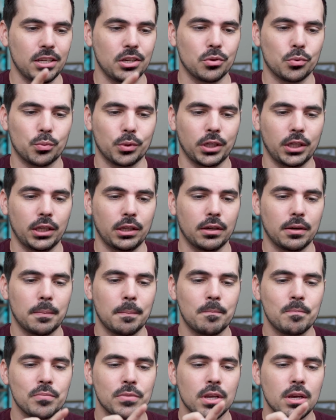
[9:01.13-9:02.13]
green.
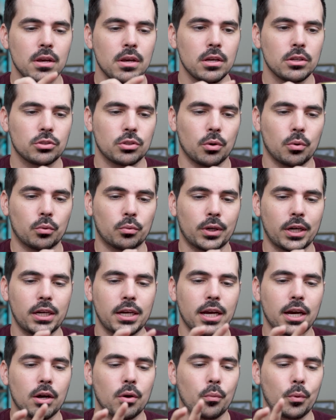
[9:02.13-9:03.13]
So right
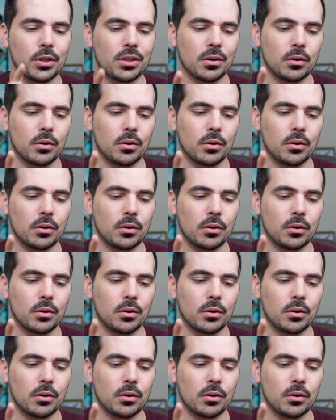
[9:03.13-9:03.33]
now with